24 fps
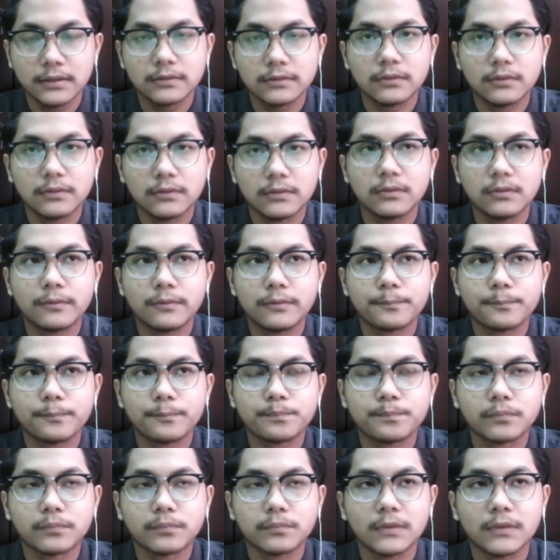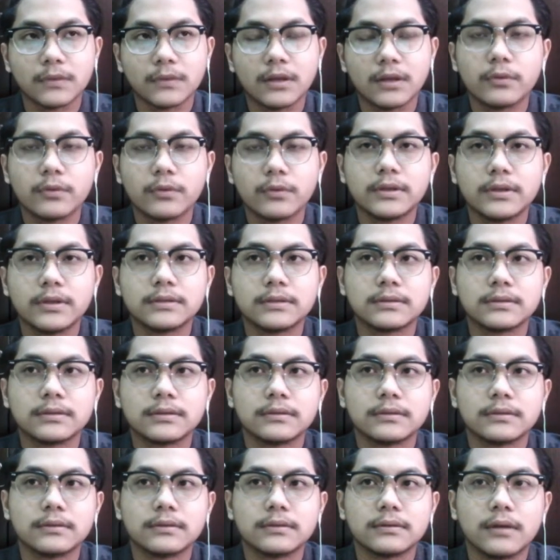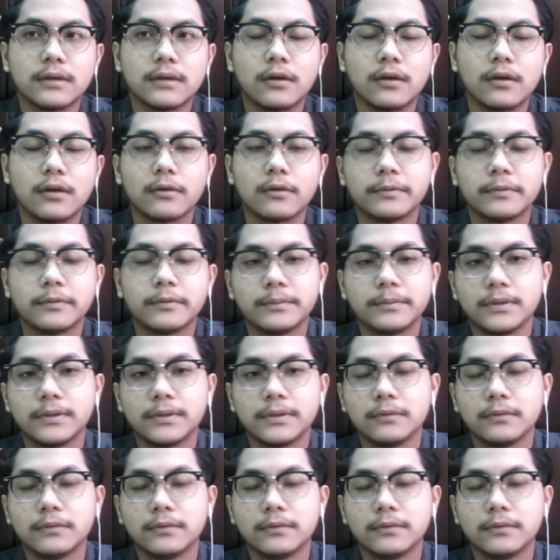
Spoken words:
So nowadays a lot of people